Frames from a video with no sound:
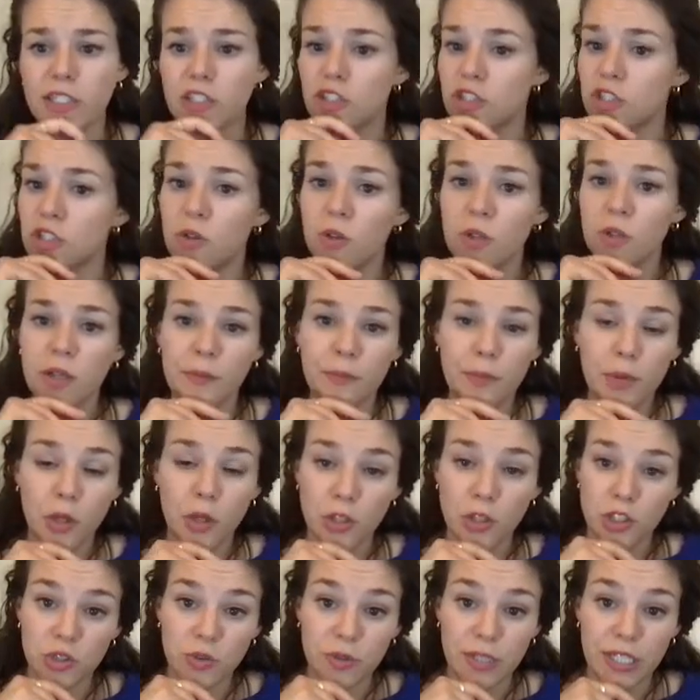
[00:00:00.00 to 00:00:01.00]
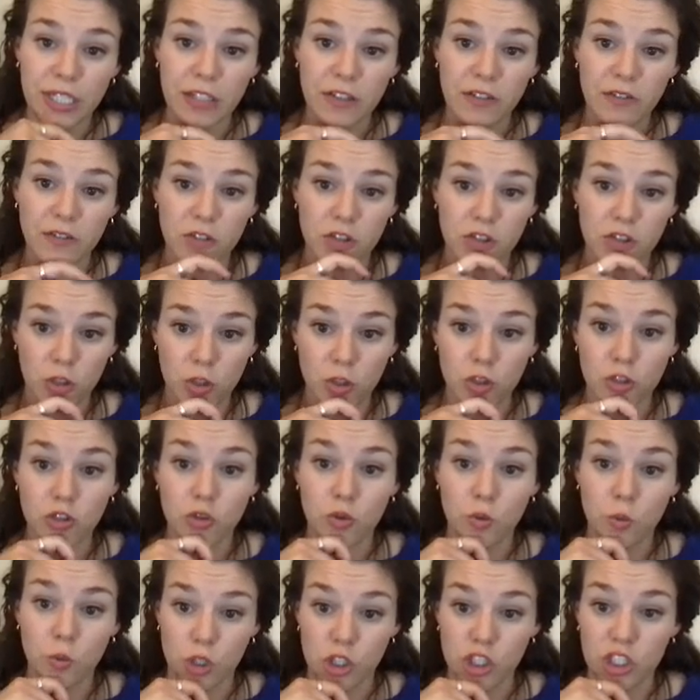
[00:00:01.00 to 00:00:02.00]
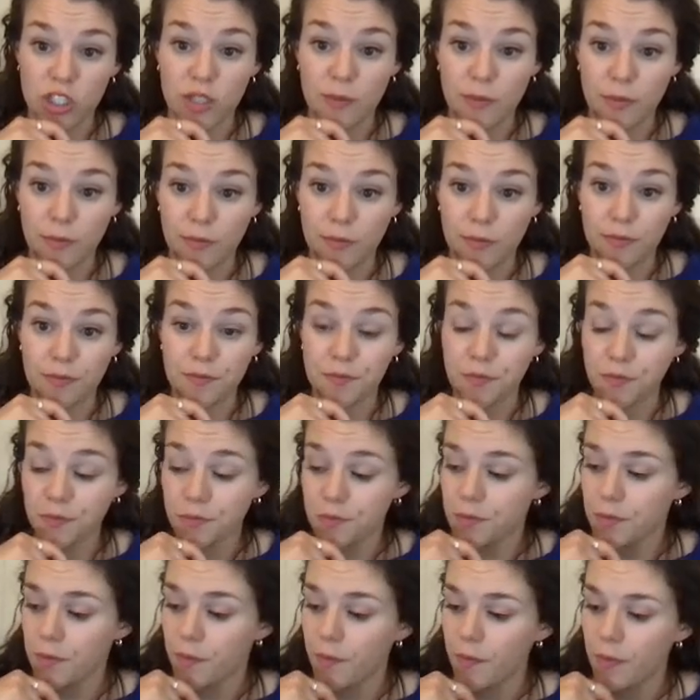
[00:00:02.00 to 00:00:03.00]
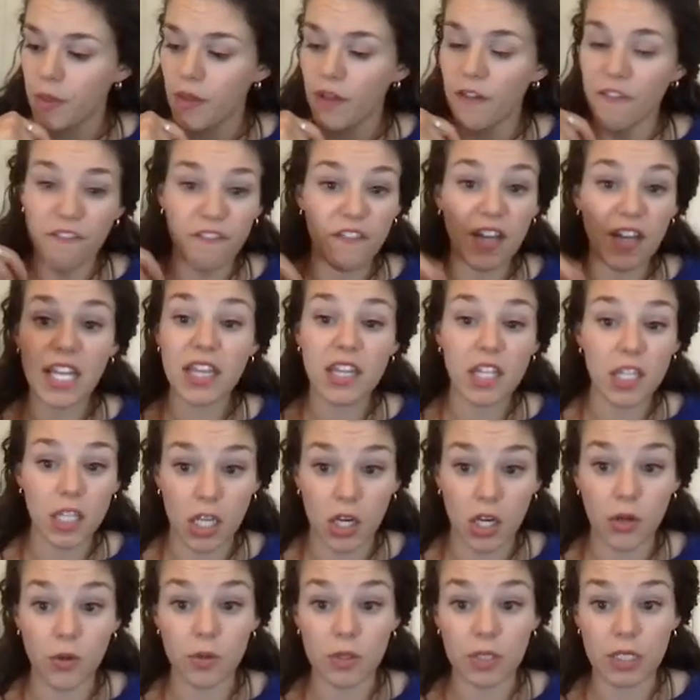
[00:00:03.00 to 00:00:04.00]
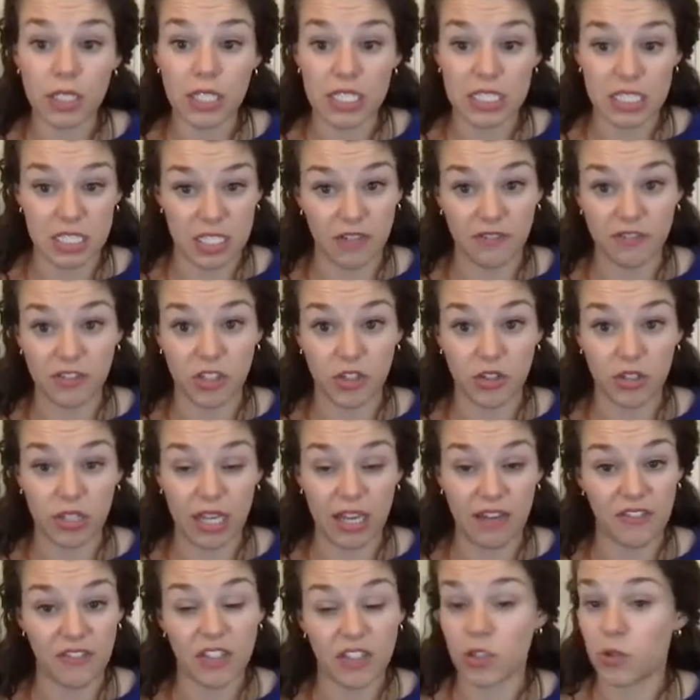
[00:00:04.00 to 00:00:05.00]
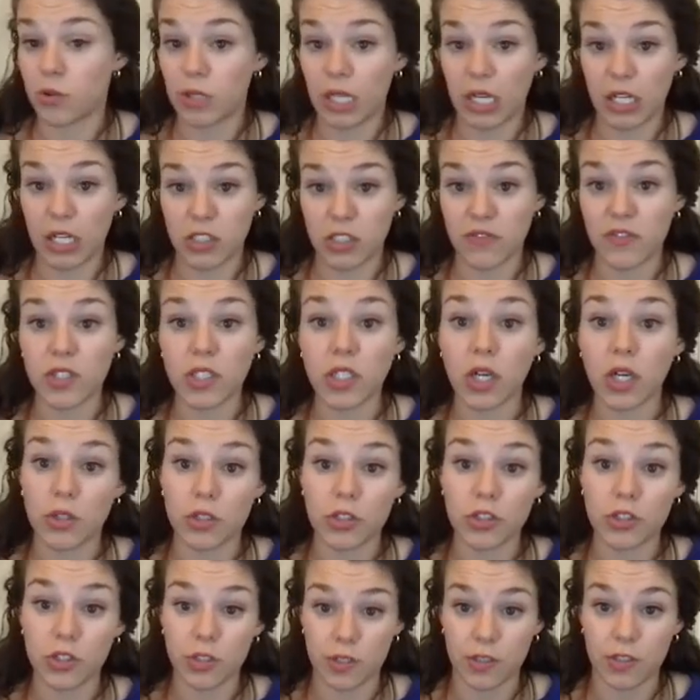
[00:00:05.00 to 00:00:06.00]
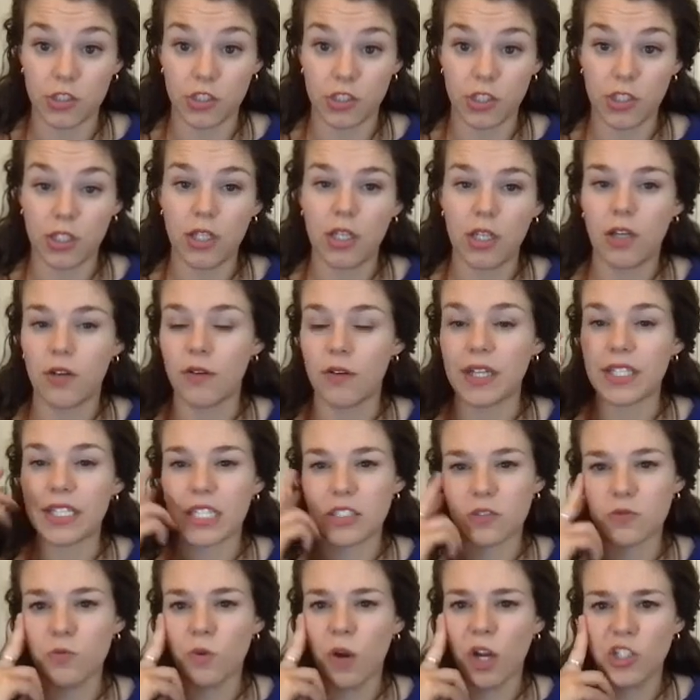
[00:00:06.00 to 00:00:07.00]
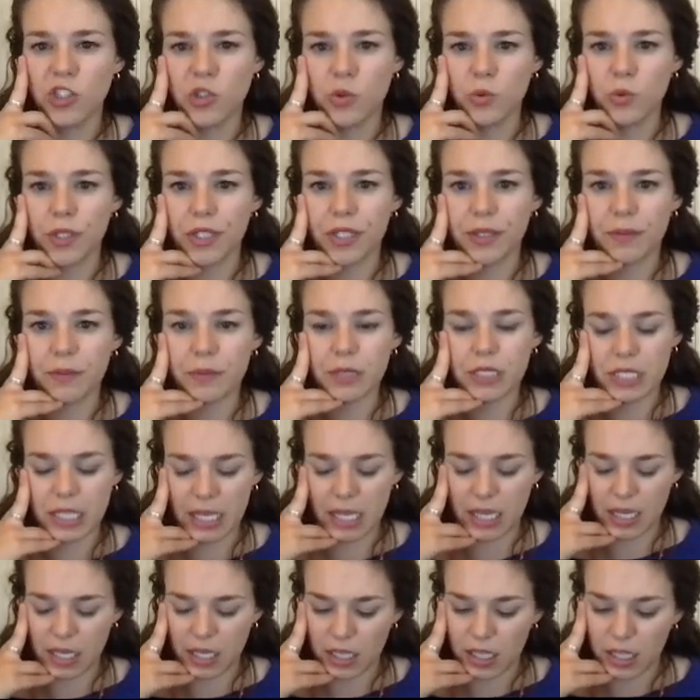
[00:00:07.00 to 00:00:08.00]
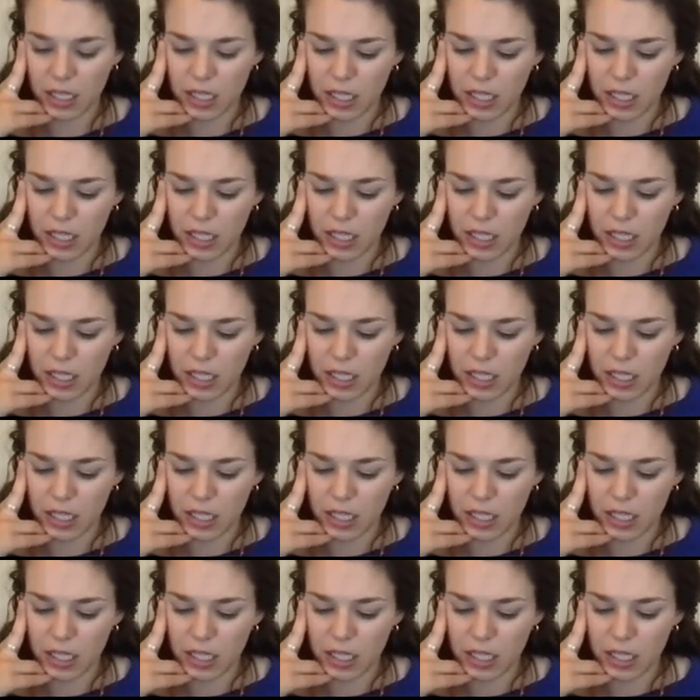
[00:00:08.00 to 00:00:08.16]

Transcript: There's no compulsory church worship. Faith alone is enough to go to heaven. Who cares if you go to church, right? That's Roger Williams' take.